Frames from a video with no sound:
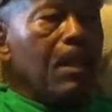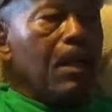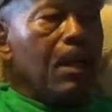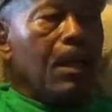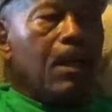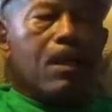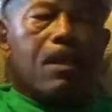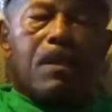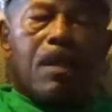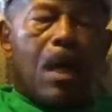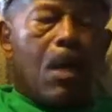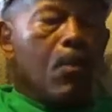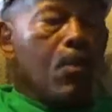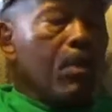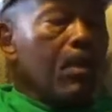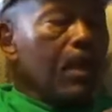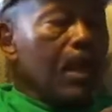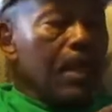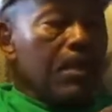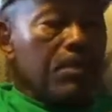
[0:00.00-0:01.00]
Uh, I
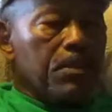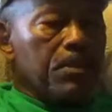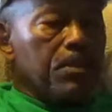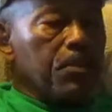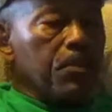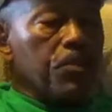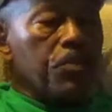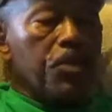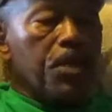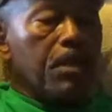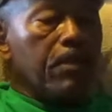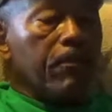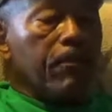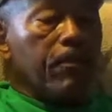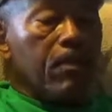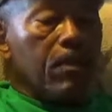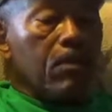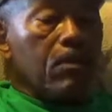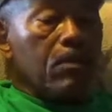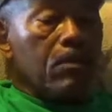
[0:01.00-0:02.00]
would like to suggest for
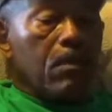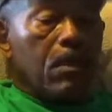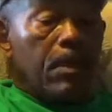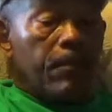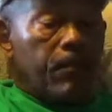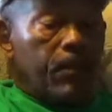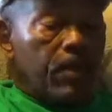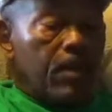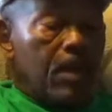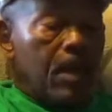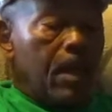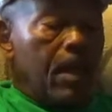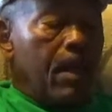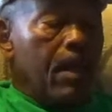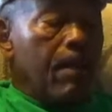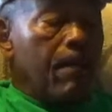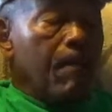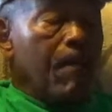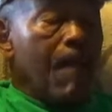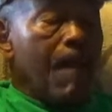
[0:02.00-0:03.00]
those who have the
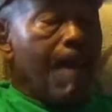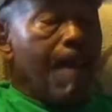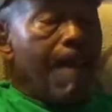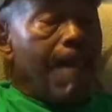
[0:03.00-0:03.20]
time